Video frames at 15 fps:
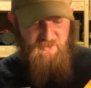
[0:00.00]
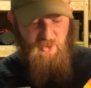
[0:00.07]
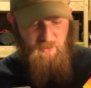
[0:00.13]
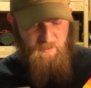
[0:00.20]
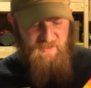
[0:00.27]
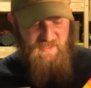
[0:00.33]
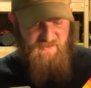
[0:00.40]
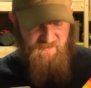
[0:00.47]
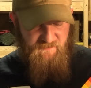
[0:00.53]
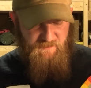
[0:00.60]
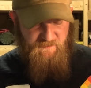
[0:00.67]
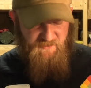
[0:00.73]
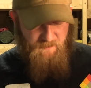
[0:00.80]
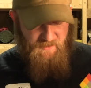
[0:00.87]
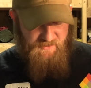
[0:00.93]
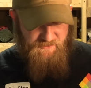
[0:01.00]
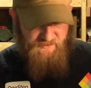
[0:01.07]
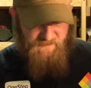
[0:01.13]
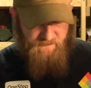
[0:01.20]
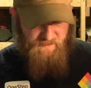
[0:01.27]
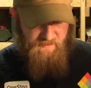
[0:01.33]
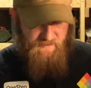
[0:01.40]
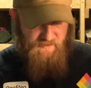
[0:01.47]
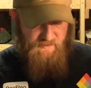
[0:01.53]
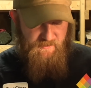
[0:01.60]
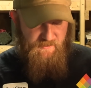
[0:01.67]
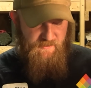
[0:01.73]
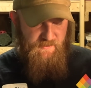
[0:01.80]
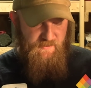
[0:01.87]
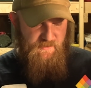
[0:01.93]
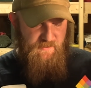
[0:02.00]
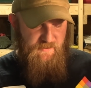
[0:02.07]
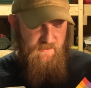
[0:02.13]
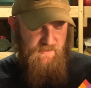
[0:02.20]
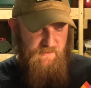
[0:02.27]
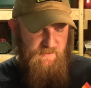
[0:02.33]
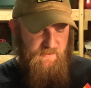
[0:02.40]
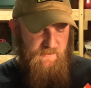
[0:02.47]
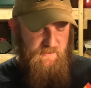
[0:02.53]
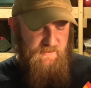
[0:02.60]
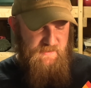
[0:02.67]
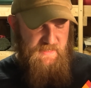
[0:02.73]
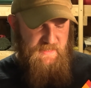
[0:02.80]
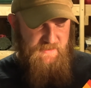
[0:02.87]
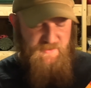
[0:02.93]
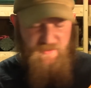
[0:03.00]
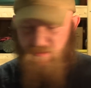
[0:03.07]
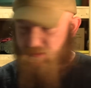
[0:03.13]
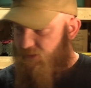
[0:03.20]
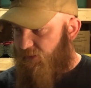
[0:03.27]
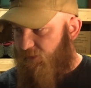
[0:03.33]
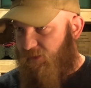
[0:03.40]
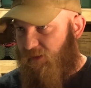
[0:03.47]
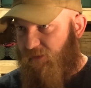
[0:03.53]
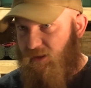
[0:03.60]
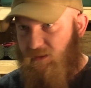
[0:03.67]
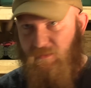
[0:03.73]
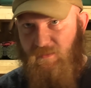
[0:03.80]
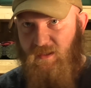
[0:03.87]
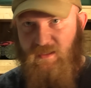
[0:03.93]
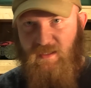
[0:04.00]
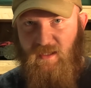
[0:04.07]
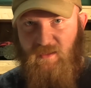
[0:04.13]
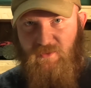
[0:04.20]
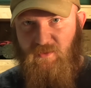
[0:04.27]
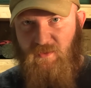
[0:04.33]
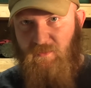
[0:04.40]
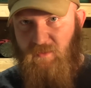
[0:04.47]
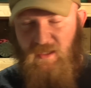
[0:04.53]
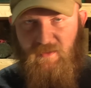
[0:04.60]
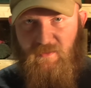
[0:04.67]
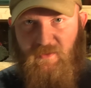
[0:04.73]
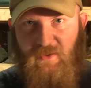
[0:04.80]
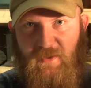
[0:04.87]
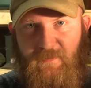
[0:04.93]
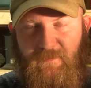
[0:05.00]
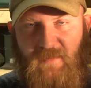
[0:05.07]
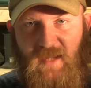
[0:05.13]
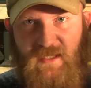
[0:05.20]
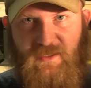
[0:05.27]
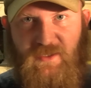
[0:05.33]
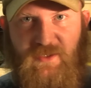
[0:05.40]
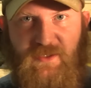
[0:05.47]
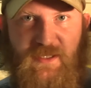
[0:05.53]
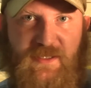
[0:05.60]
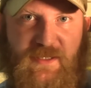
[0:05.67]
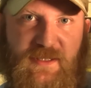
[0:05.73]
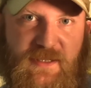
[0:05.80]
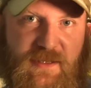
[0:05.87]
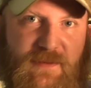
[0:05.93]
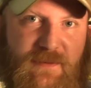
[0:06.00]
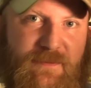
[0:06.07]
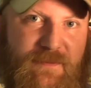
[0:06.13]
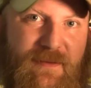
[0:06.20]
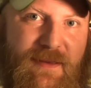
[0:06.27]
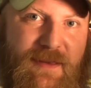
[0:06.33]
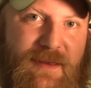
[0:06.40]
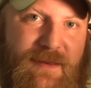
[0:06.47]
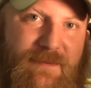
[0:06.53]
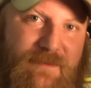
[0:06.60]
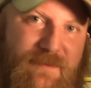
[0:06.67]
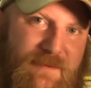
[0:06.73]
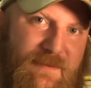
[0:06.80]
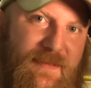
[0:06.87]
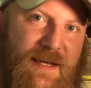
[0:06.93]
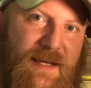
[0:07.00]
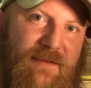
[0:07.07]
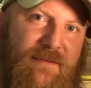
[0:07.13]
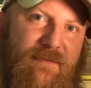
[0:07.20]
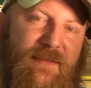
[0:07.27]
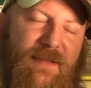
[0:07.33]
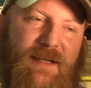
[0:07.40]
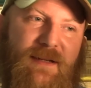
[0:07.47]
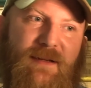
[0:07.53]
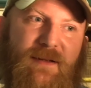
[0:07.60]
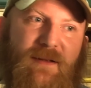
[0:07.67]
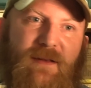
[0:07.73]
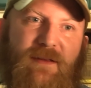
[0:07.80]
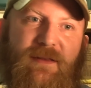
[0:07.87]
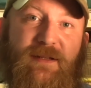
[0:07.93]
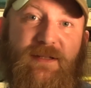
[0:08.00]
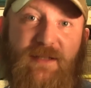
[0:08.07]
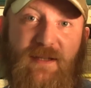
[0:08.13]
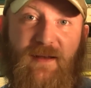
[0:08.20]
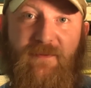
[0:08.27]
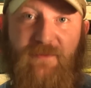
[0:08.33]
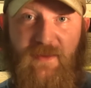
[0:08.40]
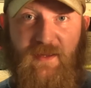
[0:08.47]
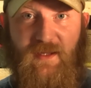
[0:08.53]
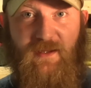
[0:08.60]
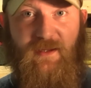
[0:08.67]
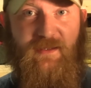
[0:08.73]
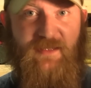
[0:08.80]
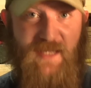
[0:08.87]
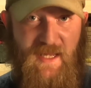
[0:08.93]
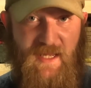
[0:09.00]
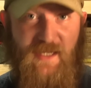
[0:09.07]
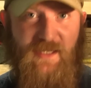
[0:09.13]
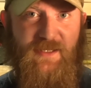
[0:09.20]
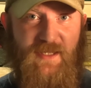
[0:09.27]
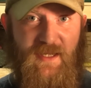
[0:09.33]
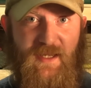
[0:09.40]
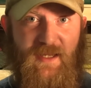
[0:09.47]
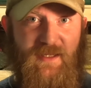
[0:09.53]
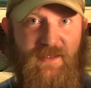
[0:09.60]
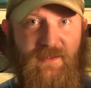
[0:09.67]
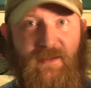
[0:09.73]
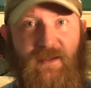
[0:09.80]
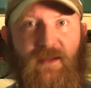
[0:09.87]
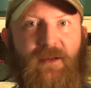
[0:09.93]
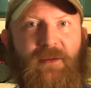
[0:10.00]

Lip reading: new piece of information attacks a conservative hero? That's not true either. It's just that the stuff that attacks a